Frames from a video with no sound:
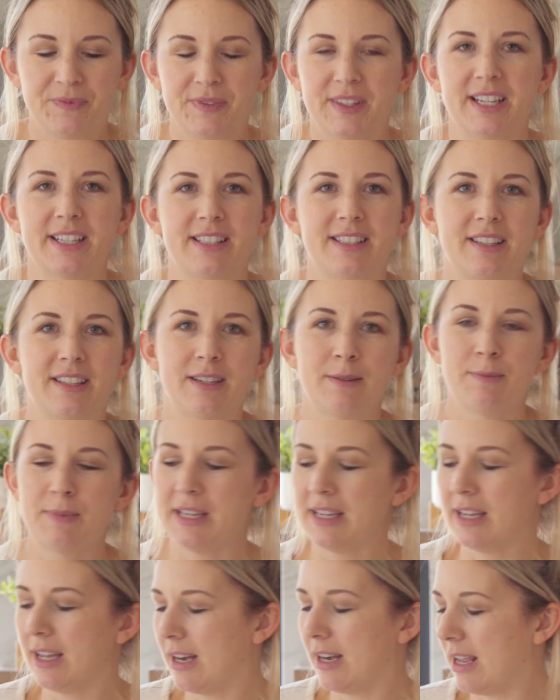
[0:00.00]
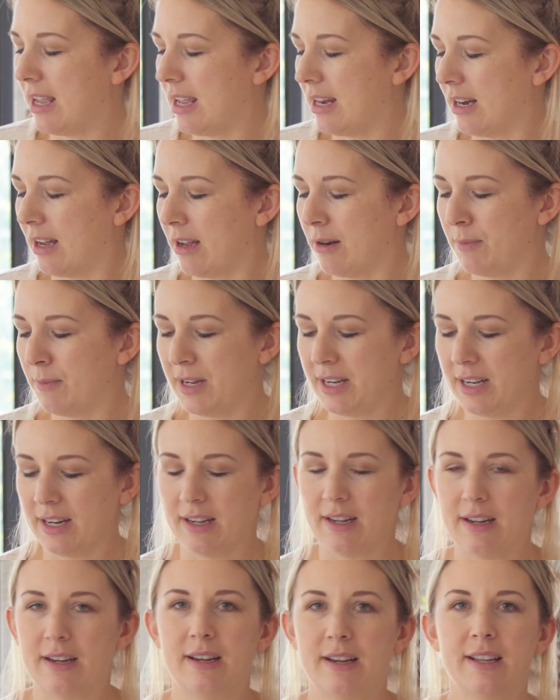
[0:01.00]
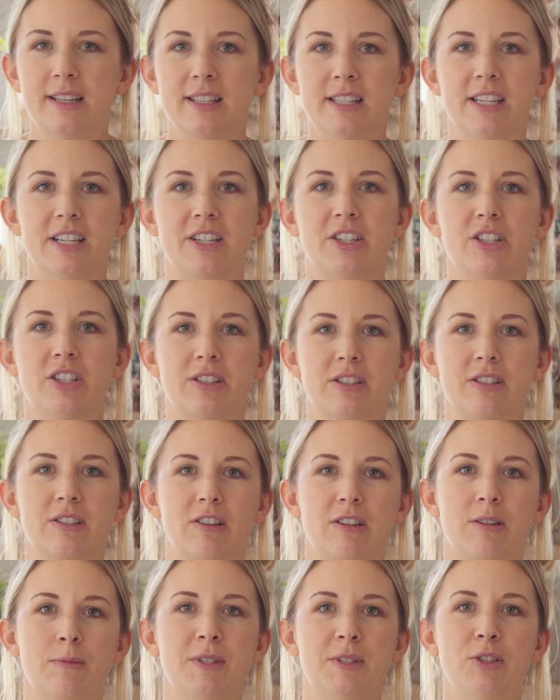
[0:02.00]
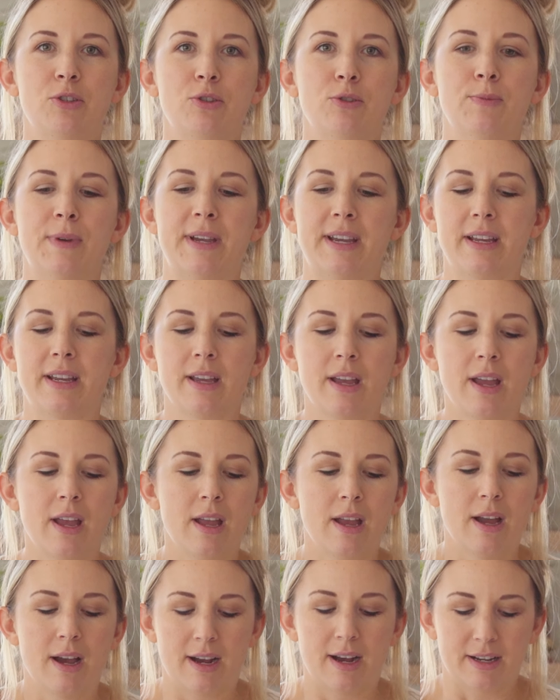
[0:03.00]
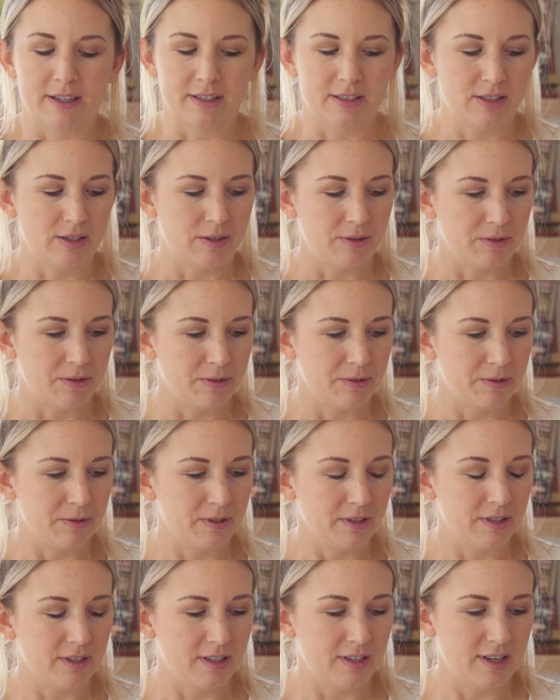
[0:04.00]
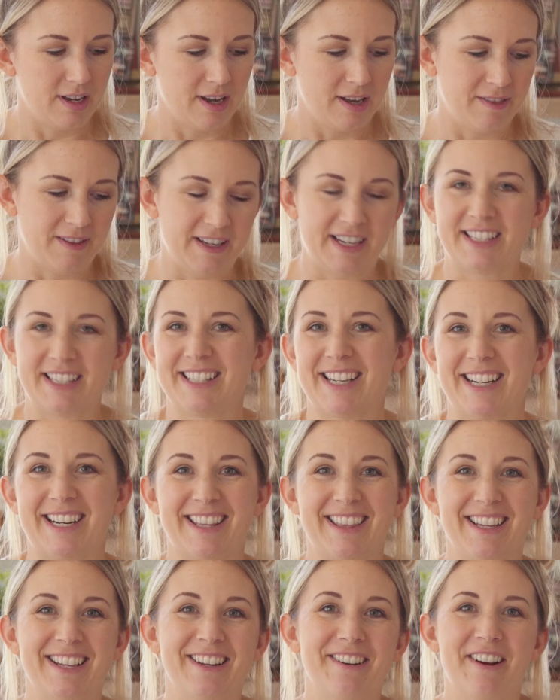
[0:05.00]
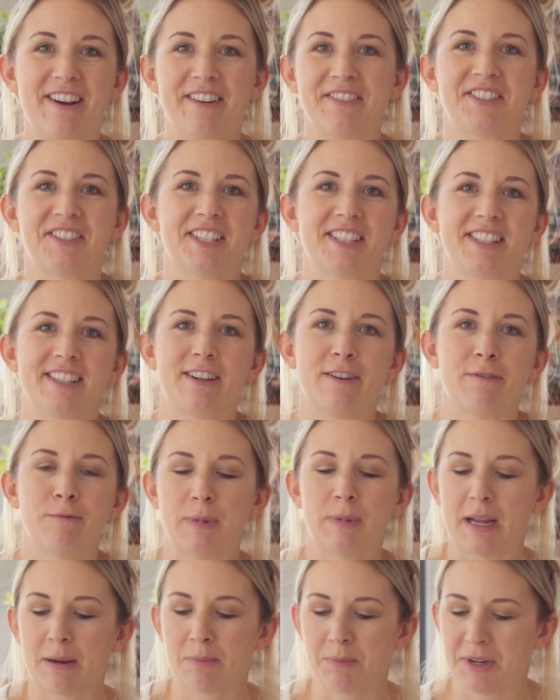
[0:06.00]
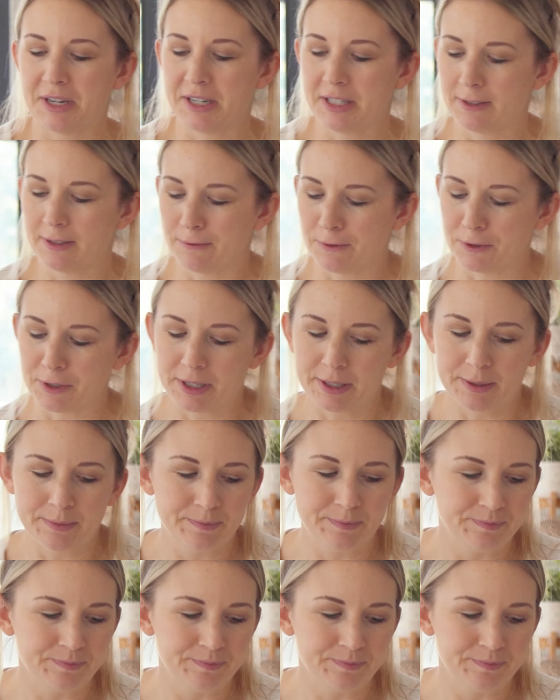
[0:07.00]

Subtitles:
It's gonna be in a 9x9 dish. It's not gonna be too big. So like I said, I think I'll have just enough blackberries for it.